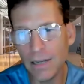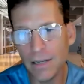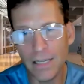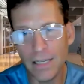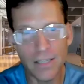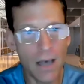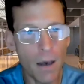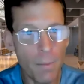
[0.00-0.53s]
that
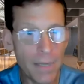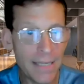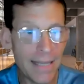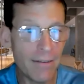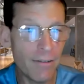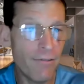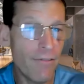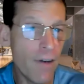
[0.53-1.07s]
these companies
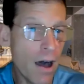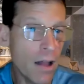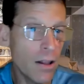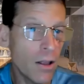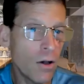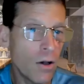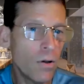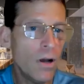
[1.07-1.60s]
have to
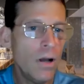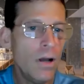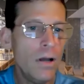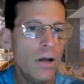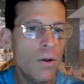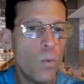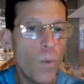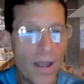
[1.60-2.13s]
follow
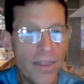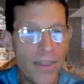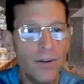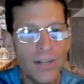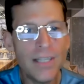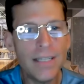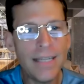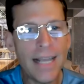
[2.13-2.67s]
when
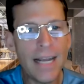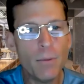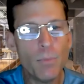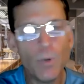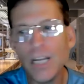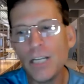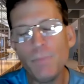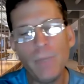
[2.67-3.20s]
there is a data
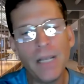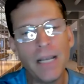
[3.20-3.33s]
breach,